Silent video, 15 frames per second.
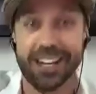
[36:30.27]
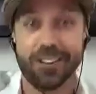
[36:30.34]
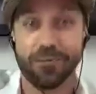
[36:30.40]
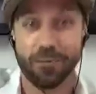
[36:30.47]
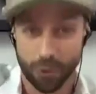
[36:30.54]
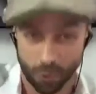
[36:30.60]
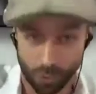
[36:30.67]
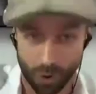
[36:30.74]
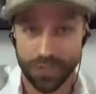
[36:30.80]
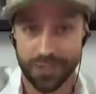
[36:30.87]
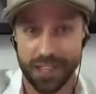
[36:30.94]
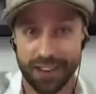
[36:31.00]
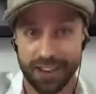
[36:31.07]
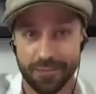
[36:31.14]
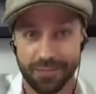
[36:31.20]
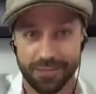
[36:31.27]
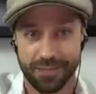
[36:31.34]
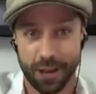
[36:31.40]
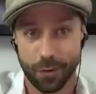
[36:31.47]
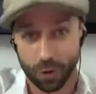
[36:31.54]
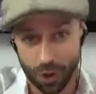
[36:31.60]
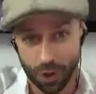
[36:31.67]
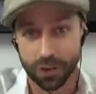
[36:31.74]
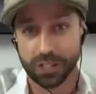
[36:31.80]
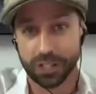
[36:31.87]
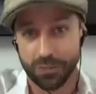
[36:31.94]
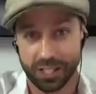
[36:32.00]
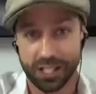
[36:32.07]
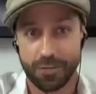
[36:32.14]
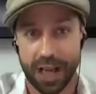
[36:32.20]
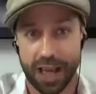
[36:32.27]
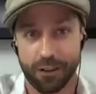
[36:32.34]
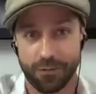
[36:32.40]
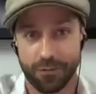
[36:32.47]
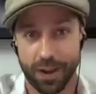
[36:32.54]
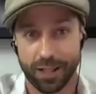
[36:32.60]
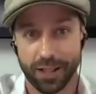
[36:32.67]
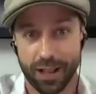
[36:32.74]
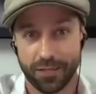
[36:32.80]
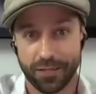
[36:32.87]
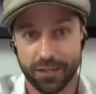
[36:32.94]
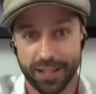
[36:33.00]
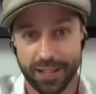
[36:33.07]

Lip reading: for the one that will ultimately matter for my life.